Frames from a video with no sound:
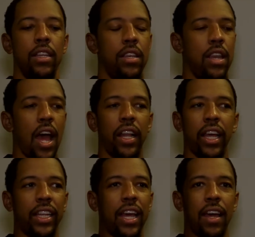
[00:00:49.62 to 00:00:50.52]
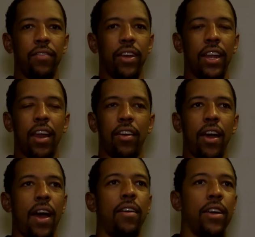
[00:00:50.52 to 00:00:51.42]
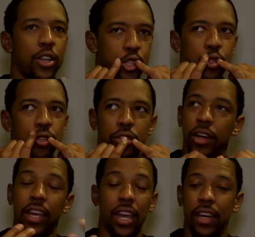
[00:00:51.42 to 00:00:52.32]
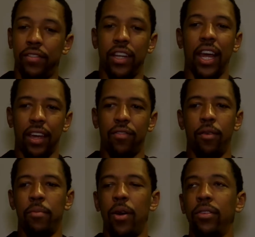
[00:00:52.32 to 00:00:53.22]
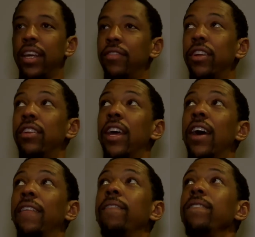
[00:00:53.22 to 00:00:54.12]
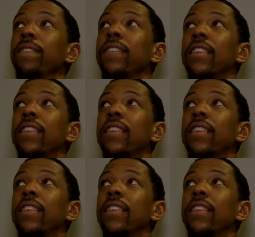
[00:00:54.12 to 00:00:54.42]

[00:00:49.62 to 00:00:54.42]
Not like that, man. I don't know how. I can't even, like, remotely even do that.